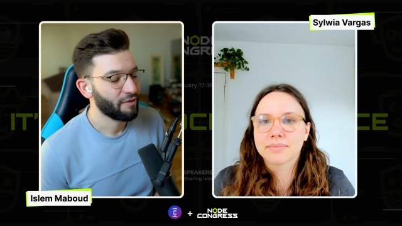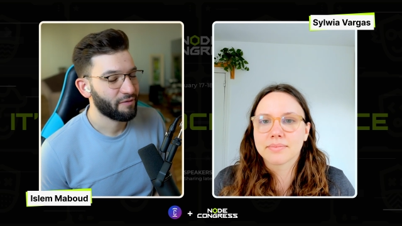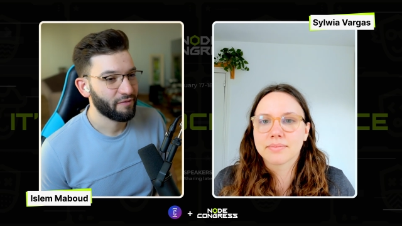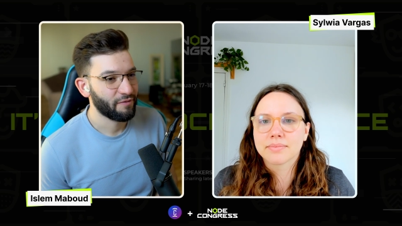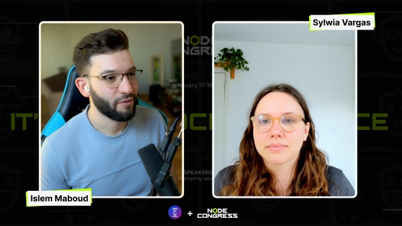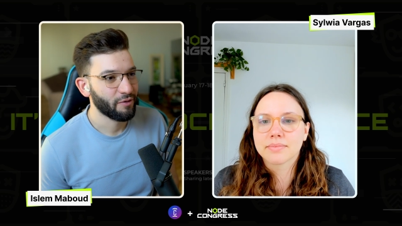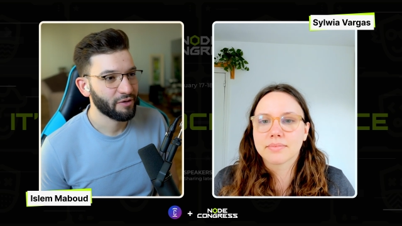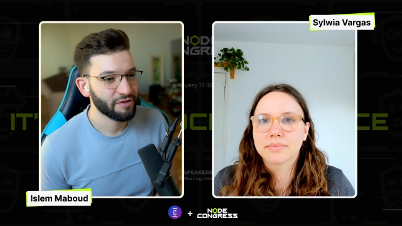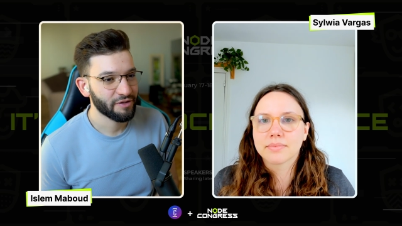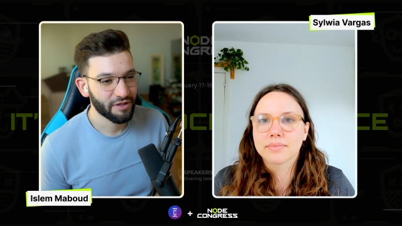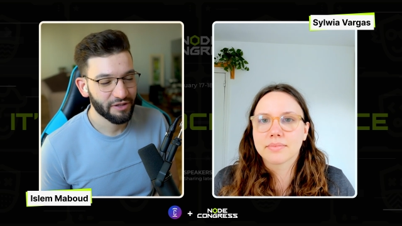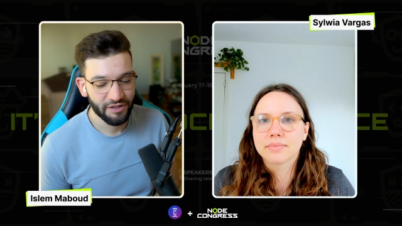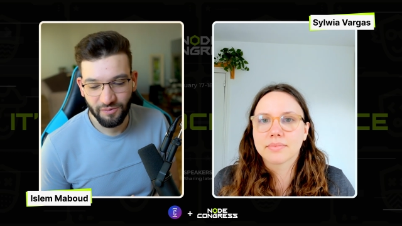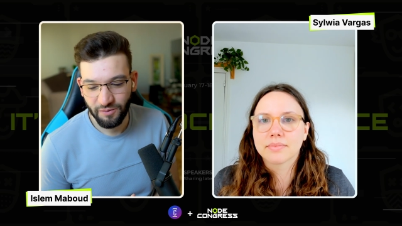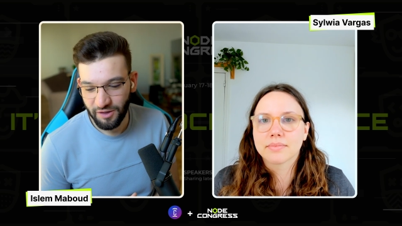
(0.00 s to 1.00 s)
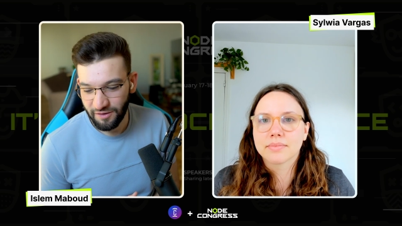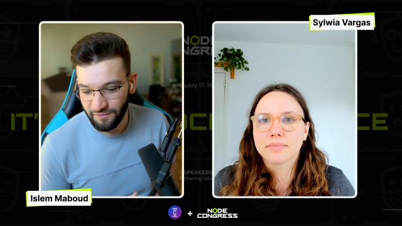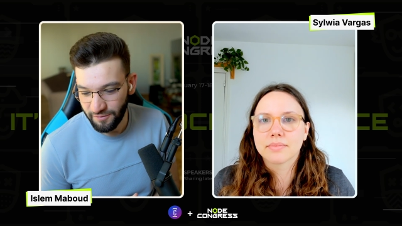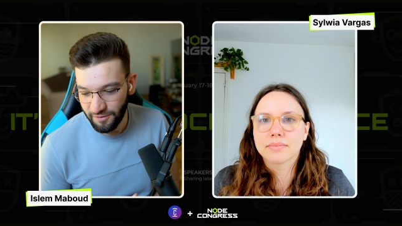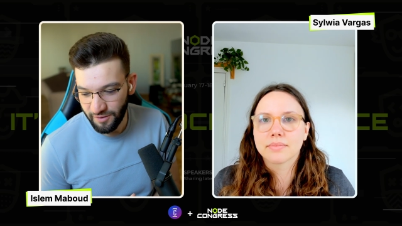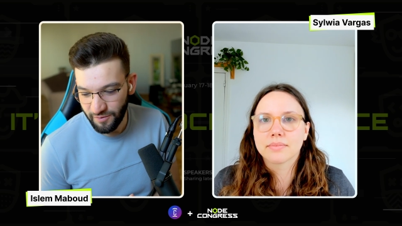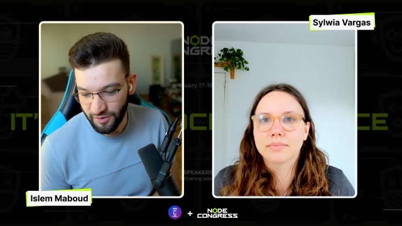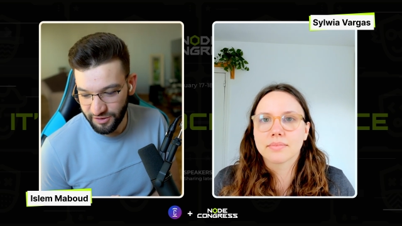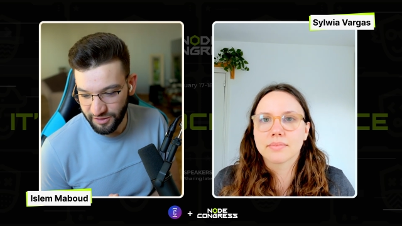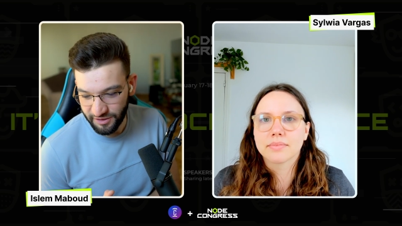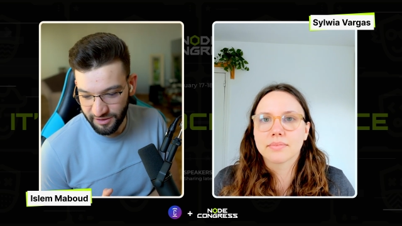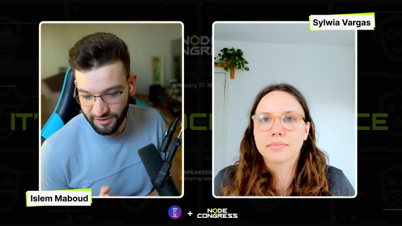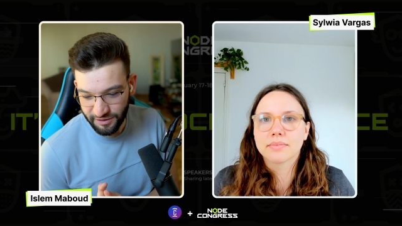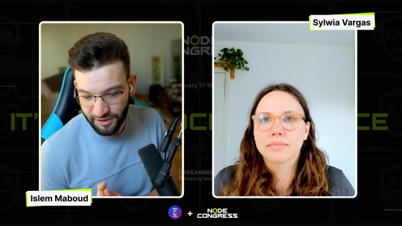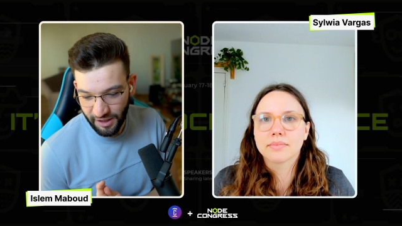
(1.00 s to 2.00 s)
Speaker 1: the folks are actually waiting for, which
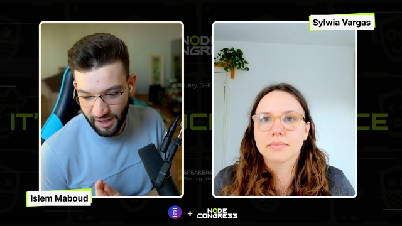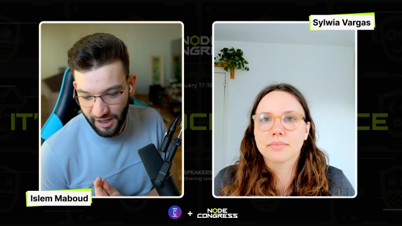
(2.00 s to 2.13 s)
is,